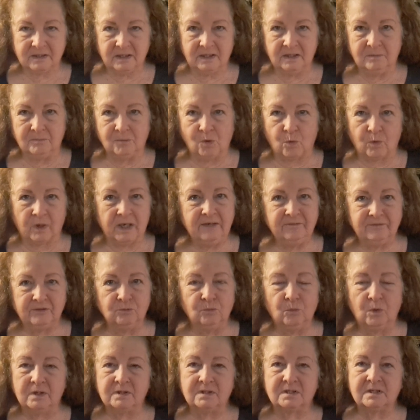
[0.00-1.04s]
anymore, even
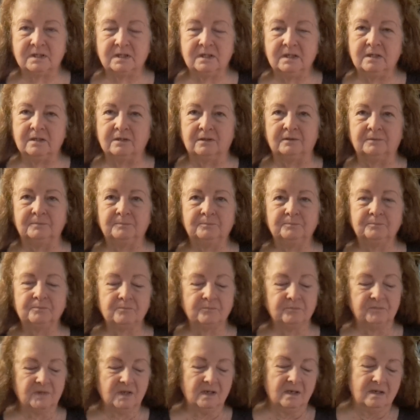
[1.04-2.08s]
once a year.
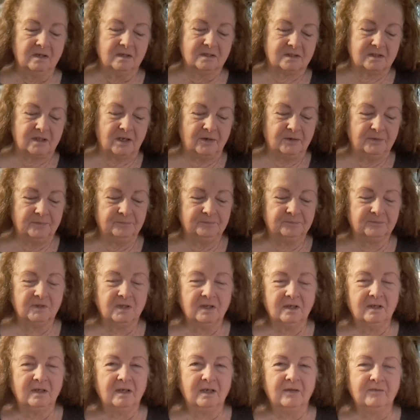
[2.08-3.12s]
So
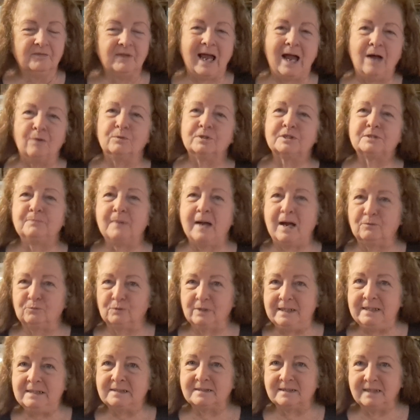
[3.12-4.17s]
that was my
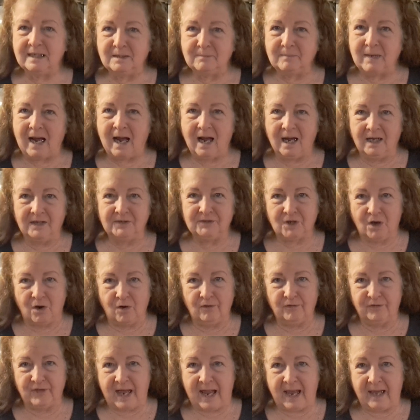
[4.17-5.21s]
reasoning behind
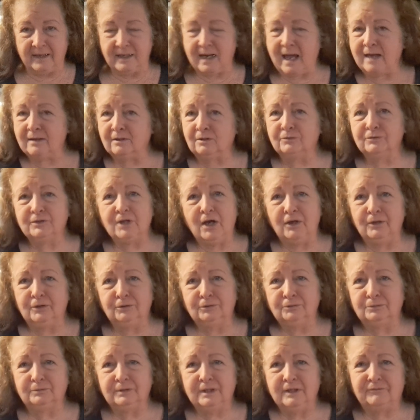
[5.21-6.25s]
all that. I don't
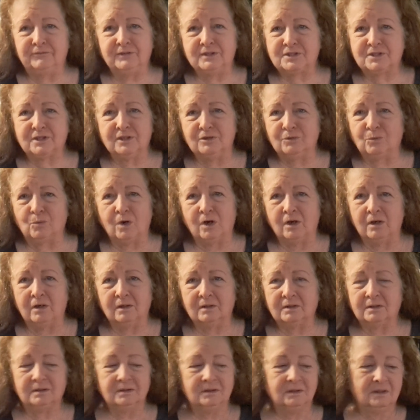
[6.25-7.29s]
know if it's going to
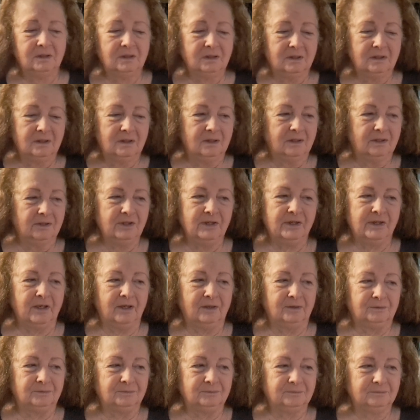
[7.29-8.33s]
work. You
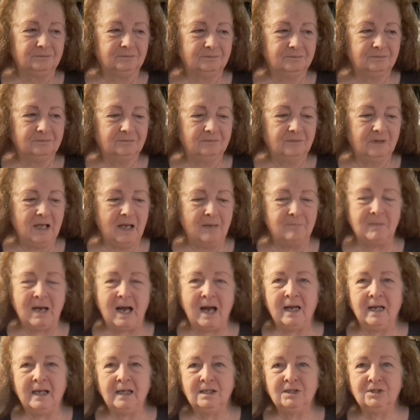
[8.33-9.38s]
know, at
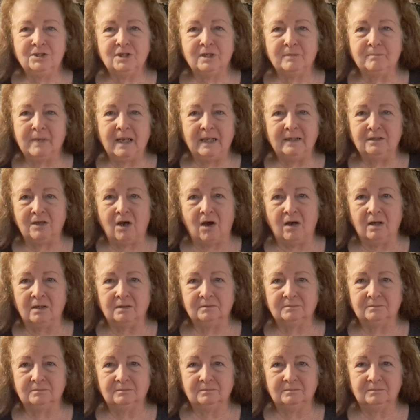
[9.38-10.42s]
my age, it may not.
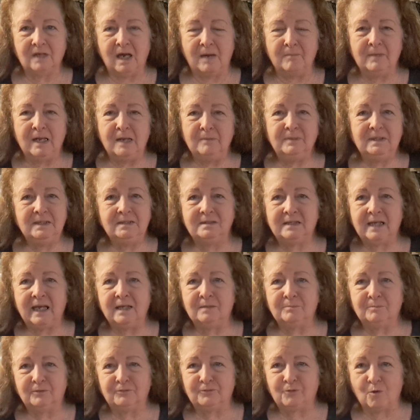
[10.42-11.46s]
I may be
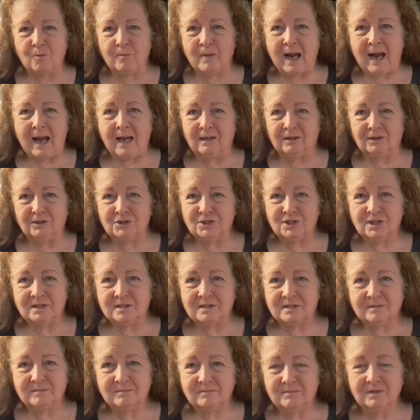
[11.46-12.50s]
dead before my
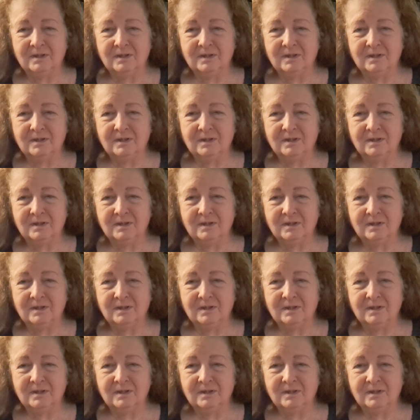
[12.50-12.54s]
allergies.